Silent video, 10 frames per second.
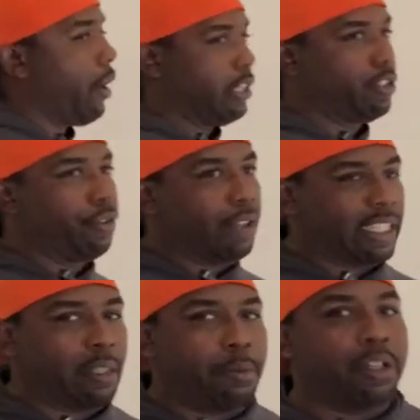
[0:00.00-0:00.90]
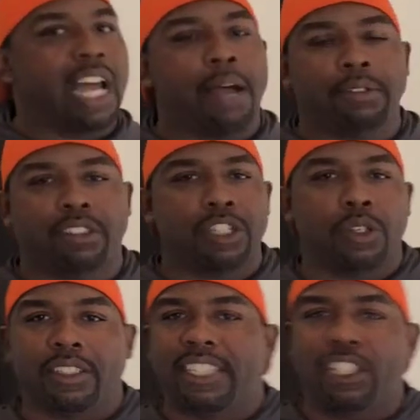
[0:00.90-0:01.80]
as the flexibility, obviously you
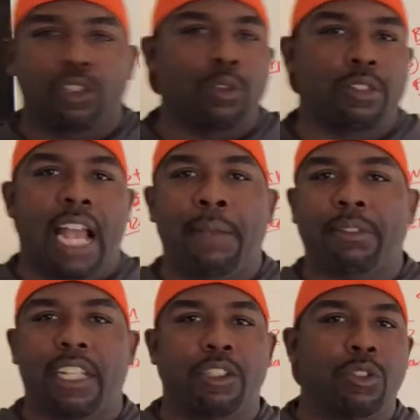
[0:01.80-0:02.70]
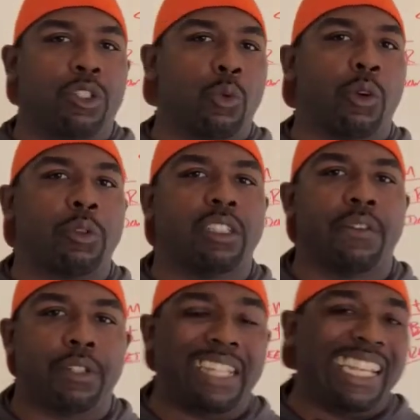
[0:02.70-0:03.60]
can set your own time schedule. You can work
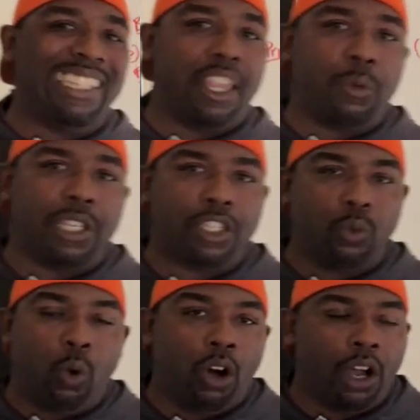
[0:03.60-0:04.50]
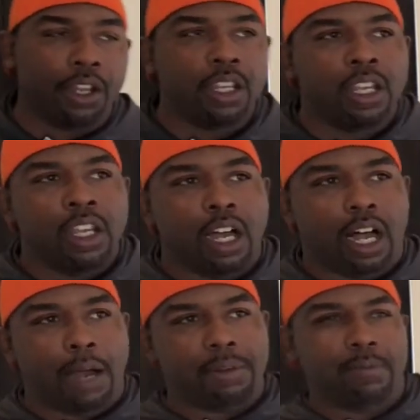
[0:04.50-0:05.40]
whichever days out of the week you want.
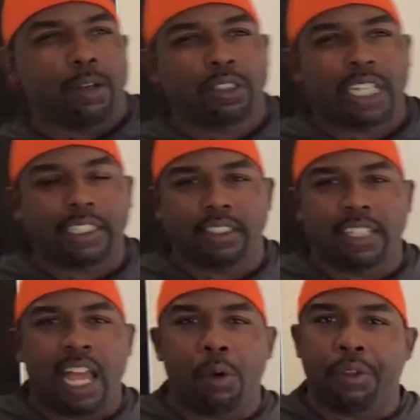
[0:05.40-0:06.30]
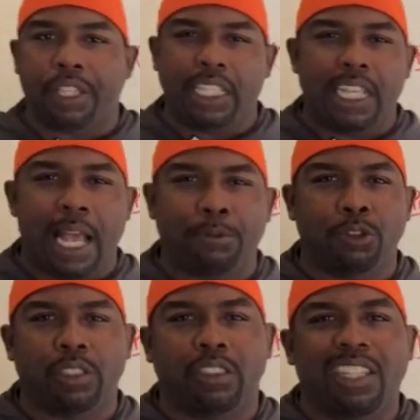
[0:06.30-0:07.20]
In most cases now with e-apps,
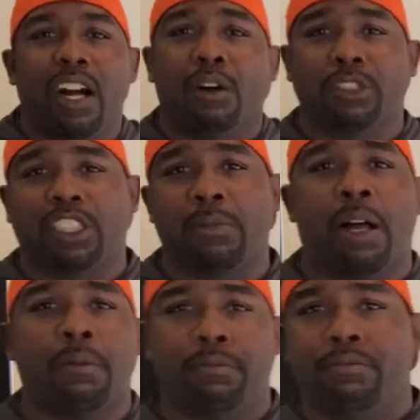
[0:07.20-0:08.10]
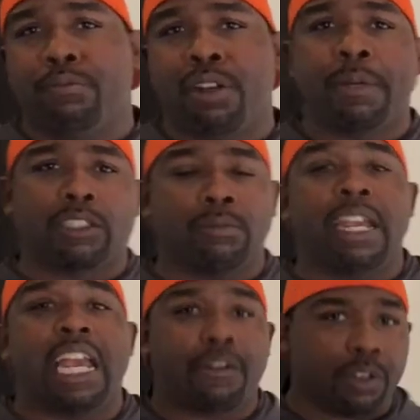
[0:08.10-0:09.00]
you can sell just about pretty much
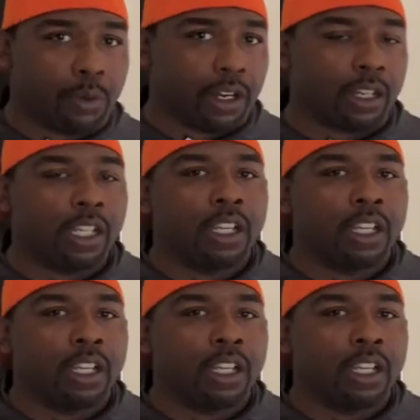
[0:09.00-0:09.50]
from everywhere,